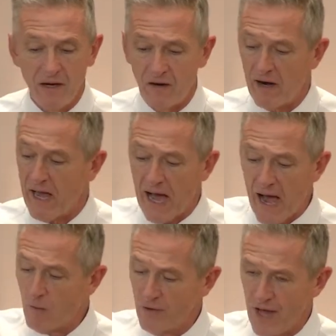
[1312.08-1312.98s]
All right,
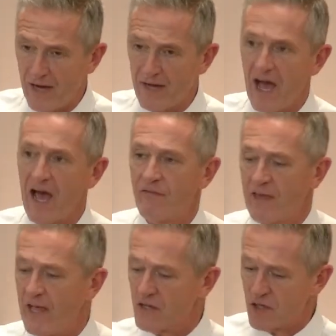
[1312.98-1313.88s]
I will not die of
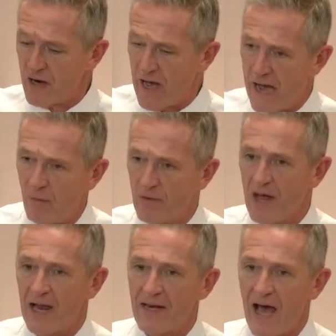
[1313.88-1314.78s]
cancer. I will
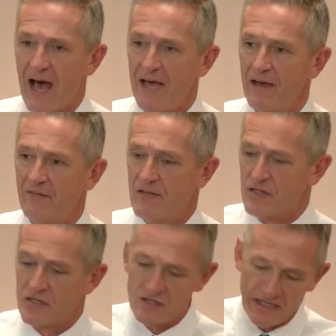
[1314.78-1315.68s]
not die of this
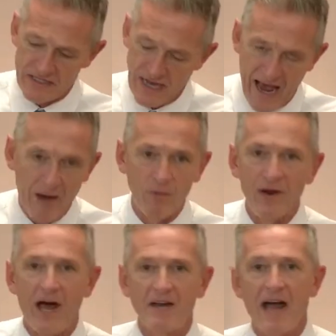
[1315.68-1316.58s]
disease. I will
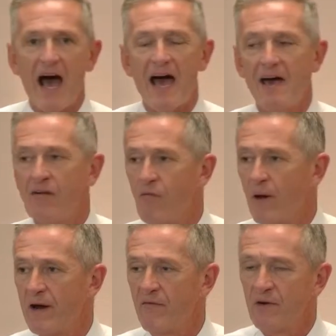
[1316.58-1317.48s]
not die of
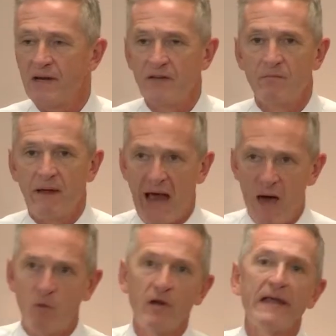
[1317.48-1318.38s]
whatever it is, but I
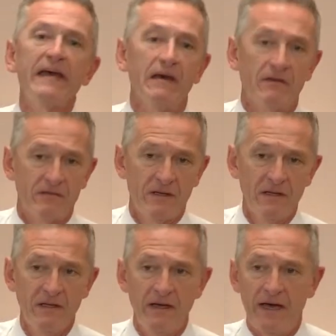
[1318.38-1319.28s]
will live
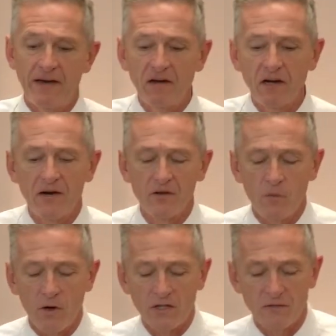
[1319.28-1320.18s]
and declare the
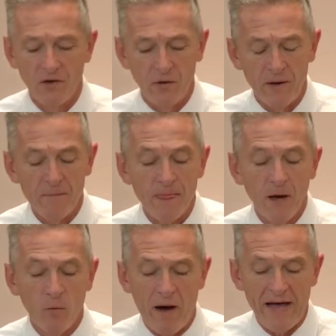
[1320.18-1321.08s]
works of the Lord.
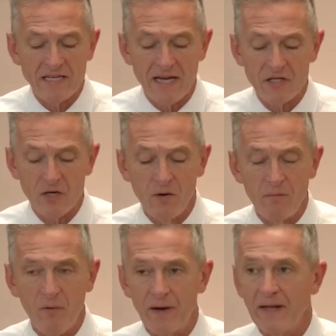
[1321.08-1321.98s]
Why is that so
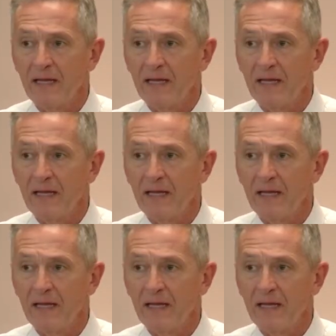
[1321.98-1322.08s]
important?